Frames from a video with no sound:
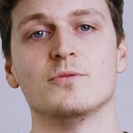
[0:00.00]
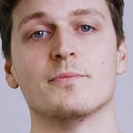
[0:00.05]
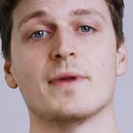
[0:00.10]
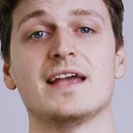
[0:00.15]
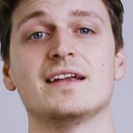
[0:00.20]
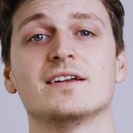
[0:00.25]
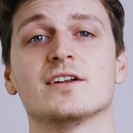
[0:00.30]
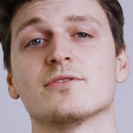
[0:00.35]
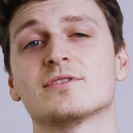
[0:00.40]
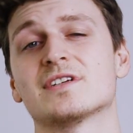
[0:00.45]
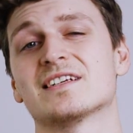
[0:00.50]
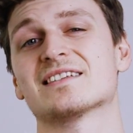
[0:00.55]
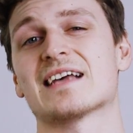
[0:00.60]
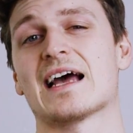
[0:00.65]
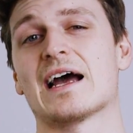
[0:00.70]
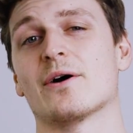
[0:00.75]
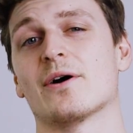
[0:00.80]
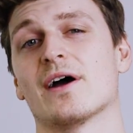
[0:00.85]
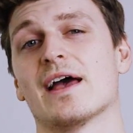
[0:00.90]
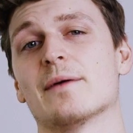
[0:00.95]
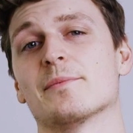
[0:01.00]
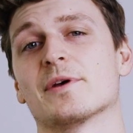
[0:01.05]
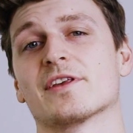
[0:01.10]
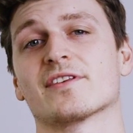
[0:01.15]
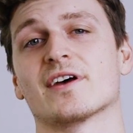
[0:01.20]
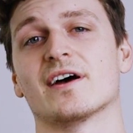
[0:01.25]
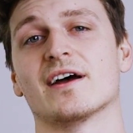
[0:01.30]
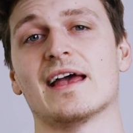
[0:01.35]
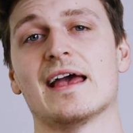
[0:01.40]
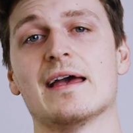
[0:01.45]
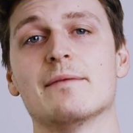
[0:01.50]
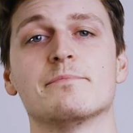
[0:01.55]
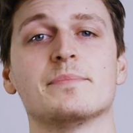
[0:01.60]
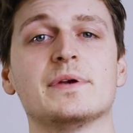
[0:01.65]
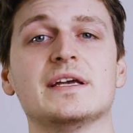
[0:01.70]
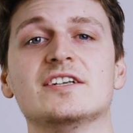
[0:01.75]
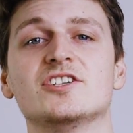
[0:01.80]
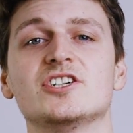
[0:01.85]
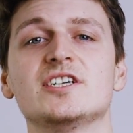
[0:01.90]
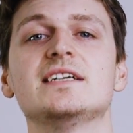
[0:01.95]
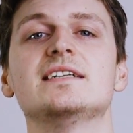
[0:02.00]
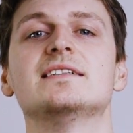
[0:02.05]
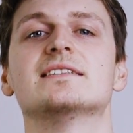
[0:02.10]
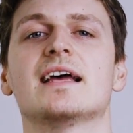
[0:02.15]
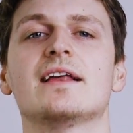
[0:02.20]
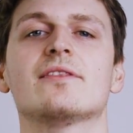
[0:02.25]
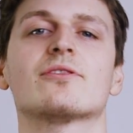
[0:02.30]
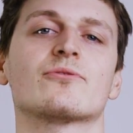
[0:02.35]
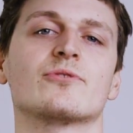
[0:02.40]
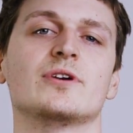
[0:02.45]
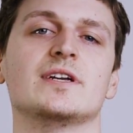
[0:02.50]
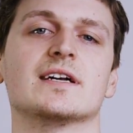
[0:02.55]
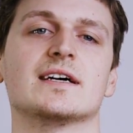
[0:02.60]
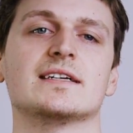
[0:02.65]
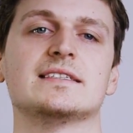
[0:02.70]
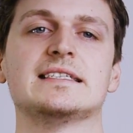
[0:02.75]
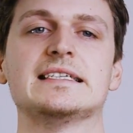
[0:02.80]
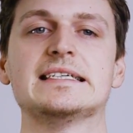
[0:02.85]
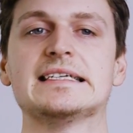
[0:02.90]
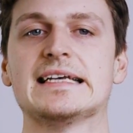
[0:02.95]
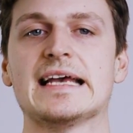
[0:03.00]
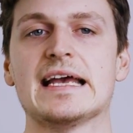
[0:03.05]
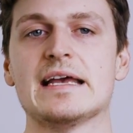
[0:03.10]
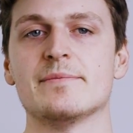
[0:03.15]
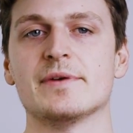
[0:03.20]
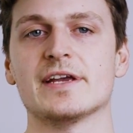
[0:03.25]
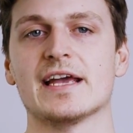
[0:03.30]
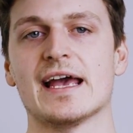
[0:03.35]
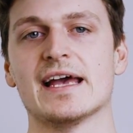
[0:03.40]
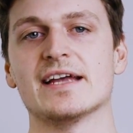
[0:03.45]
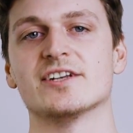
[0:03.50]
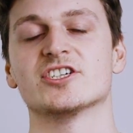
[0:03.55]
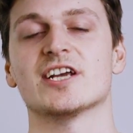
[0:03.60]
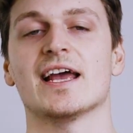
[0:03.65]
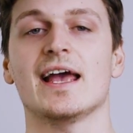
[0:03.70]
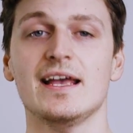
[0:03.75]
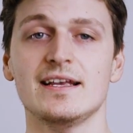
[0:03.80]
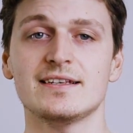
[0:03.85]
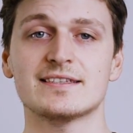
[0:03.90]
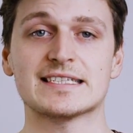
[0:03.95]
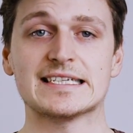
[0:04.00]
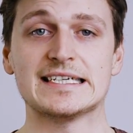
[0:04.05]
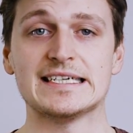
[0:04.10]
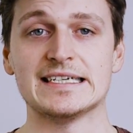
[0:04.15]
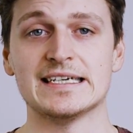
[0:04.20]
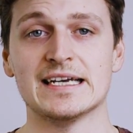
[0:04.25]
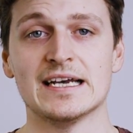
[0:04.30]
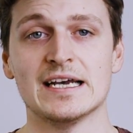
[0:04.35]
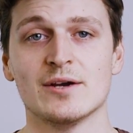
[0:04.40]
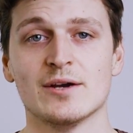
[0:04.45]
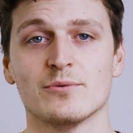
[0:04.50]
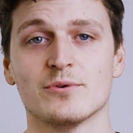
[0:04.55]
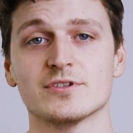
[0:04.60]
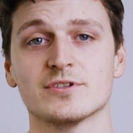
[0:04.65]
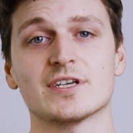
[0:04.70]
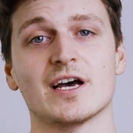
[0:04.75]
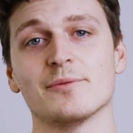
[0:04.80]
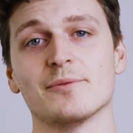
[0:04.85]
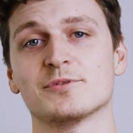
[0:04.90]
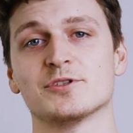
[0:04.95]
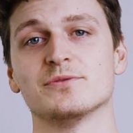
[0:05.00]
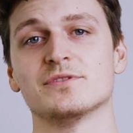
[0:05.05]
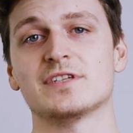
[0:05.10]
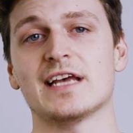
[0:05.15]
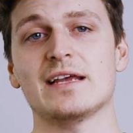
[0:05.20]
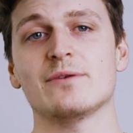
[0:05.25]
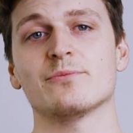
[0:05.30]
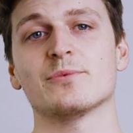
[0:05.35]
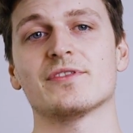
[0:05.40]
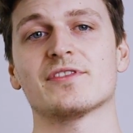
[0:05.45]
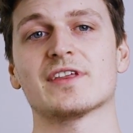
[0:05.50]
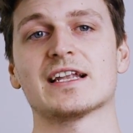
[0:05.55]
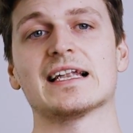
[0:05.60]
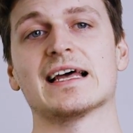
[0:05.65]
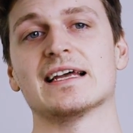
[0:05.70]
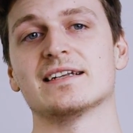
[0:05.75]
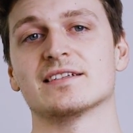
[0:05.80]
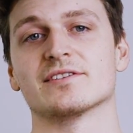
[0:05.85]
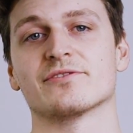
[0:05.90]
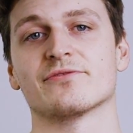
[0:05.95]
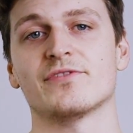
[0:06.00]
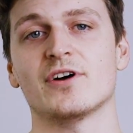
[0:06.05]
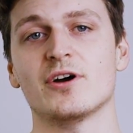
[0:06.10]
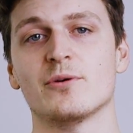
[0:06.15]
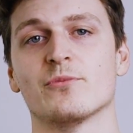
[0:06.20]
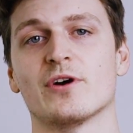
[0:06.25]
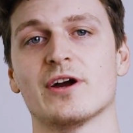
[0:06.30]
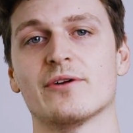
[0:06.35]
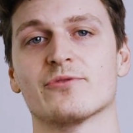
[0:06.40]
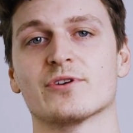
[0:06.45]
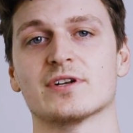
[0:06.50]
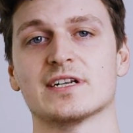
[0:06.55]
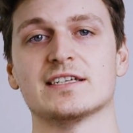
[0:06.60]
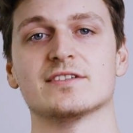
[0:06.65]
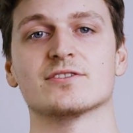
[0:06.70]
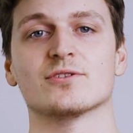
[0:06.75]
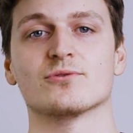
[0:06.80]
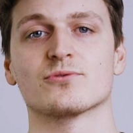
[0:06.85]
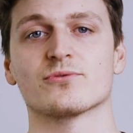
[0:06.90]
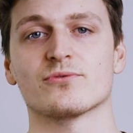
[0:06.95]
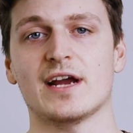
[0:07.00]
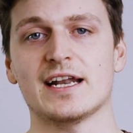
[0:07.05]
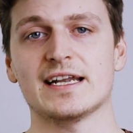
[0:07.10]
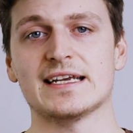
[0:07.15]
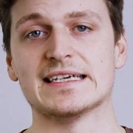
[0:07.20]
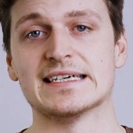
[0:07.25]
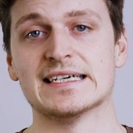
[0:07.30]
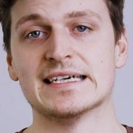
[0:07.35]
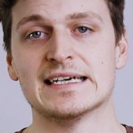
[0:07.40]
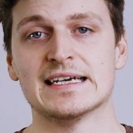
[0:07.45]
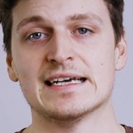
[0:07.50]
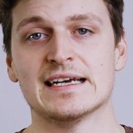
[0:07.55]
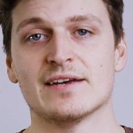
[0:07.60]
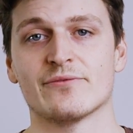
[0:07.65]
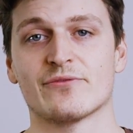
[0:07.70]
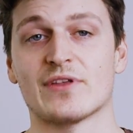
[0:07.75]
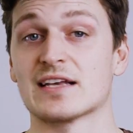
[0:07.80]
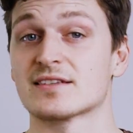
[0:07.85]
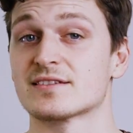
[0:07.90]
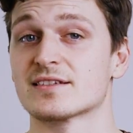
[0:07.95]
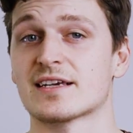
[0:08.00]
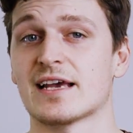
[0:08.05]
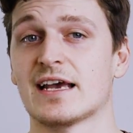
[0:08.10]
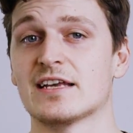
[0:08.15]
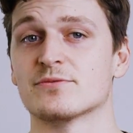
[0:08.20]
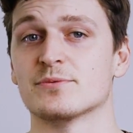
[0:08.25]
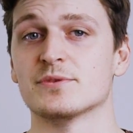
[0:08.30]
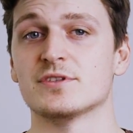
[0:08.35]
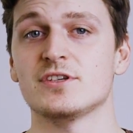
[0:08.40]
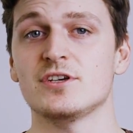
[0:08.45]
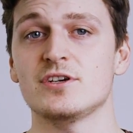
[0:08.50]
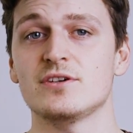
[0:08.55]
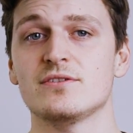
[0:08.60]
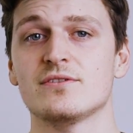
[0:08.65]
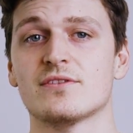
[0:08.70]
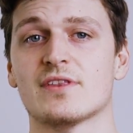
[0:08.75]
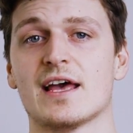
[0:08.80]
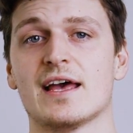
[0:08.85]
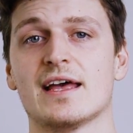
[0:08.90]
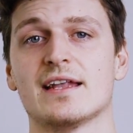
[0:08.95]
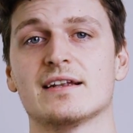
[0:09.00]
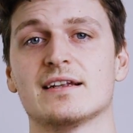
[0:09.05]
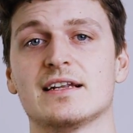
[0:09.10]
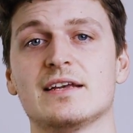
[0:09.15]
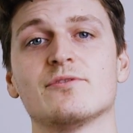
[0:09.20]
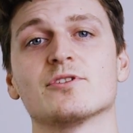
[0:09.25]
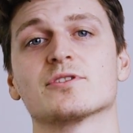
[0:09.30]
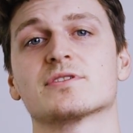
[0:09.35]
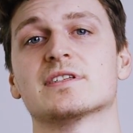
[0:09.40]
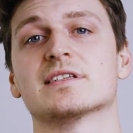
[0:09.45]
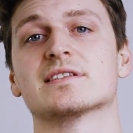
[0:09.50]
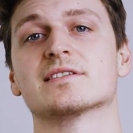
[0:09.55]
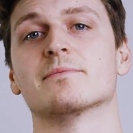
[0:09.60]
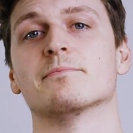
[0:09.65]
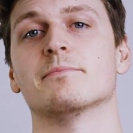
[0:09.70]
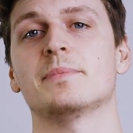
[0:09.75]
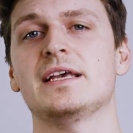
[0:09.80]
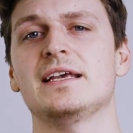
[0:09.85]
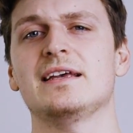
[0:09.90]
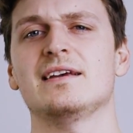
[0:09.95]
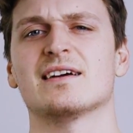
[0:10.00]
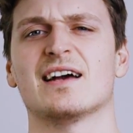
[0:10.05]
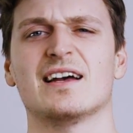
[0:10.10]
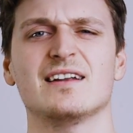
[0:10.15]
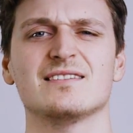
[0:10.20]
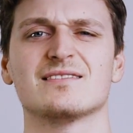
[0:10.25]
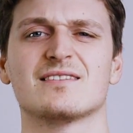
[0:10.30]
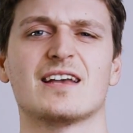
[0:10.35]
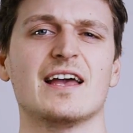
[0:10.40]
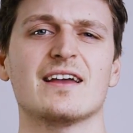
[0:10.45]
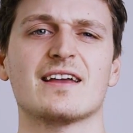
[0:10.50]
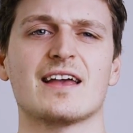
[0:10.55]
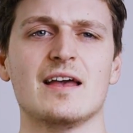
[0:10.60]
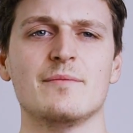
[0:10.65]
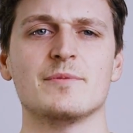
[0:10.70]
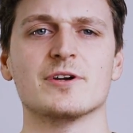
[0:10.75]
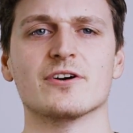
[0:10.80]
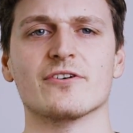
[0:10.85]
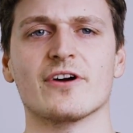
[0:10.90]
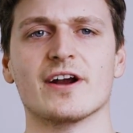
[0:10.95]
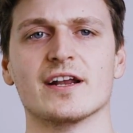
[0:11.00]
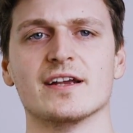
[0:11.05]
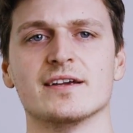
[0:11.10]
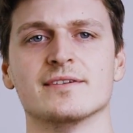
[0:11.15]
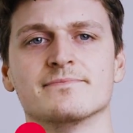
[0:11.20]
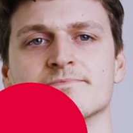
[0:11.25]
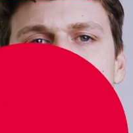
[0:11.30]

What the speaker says: may notice our MSI MPG Z390 Gaming Edge AC was up to date with the latest firmware release already. If that's the case with you, then leave your system be and get gaming already.